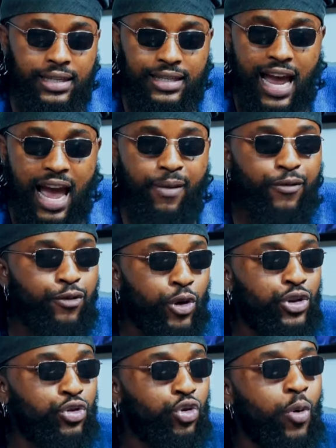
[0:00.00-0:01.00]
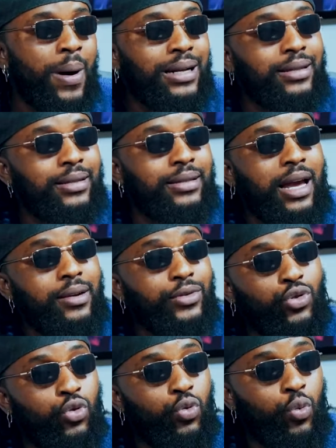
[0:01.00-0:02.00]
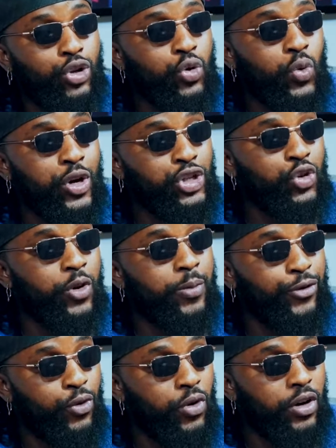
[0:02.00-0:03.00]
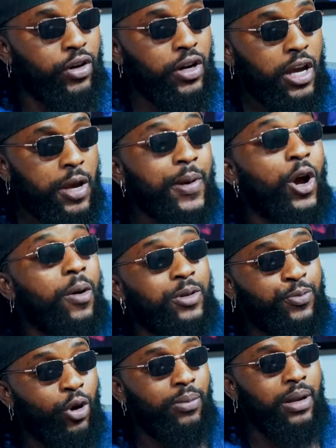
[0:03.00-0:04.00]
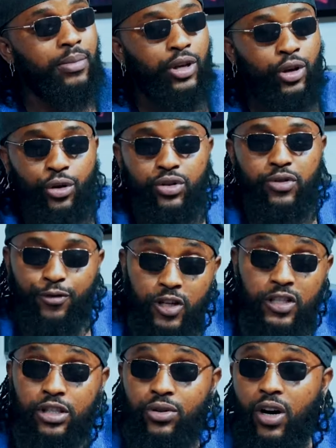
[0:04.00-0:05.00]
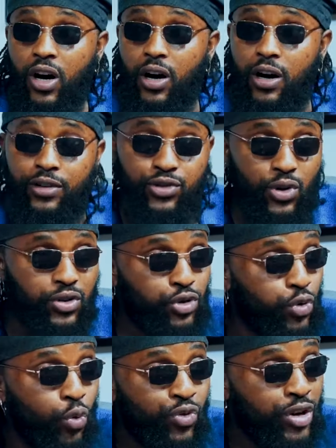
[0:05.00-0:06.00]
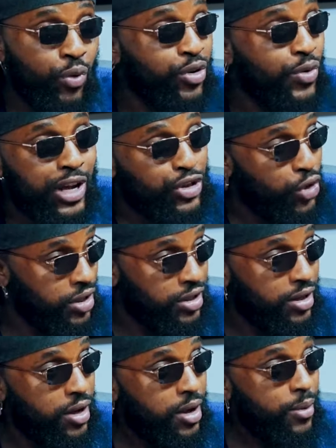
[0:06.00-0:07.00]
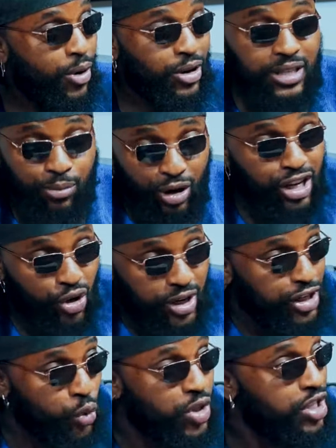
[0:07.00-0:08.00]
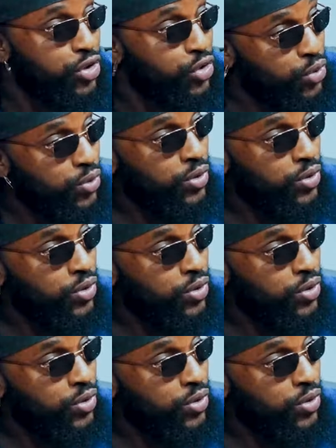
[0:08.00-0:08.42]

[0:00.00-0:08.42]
it's time for you to go back to status quo, what you were doing before, it becomes a problem because firstly you can't adjust. You don't really want to adjust because the money is already suiting you.